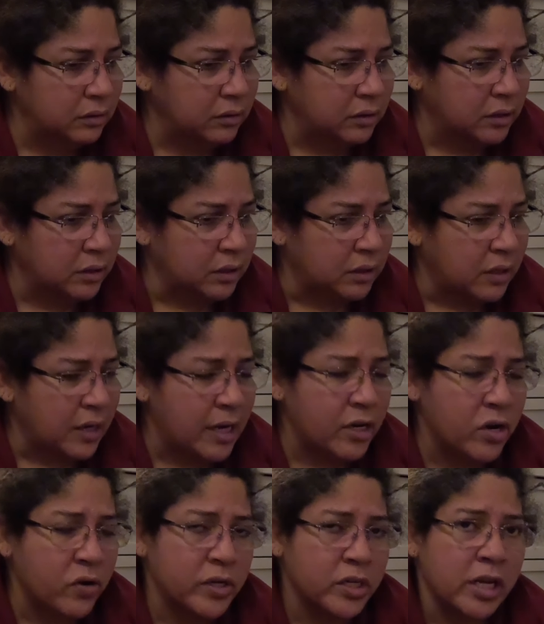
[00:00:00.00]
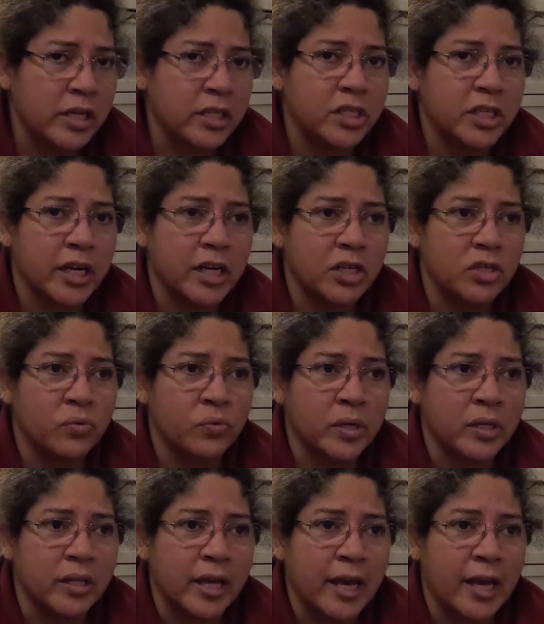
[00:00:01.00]
You know, I know it has changed
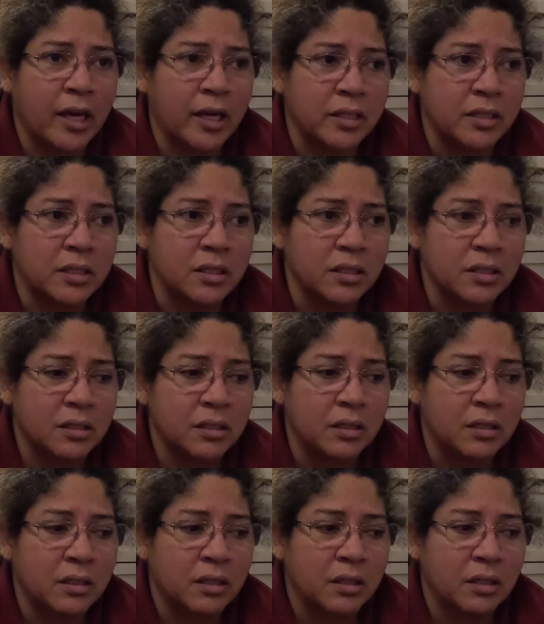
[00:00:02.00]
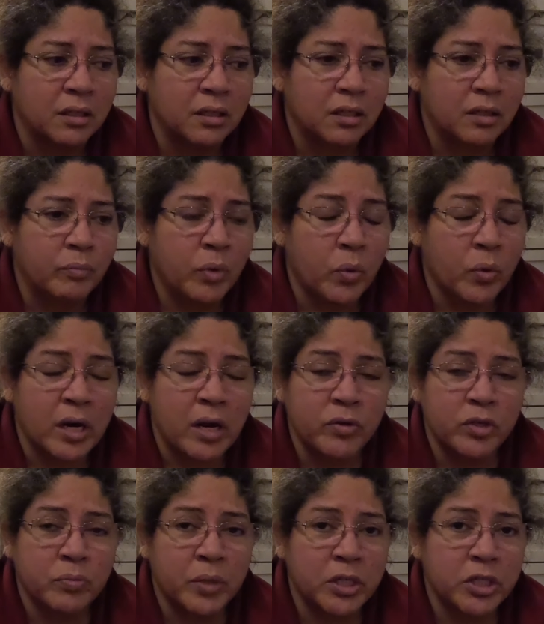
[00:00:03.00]
with age, but when I
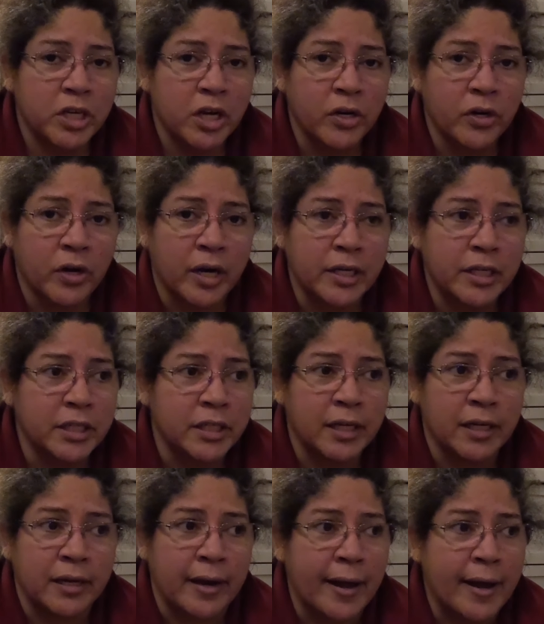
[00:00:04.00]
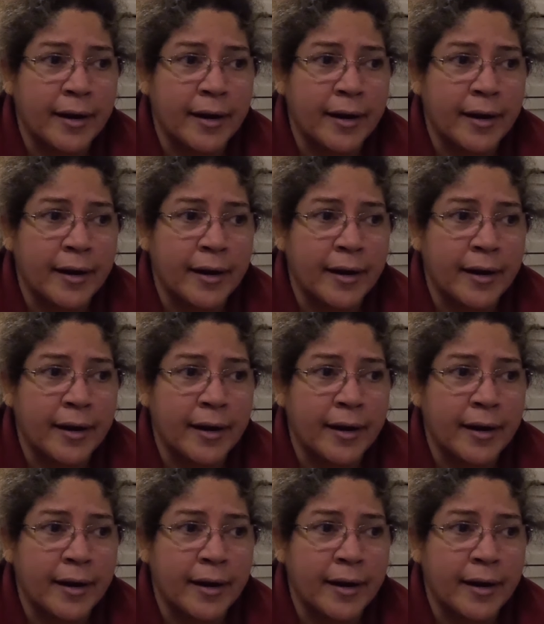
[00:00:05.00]
was much younger, I just did not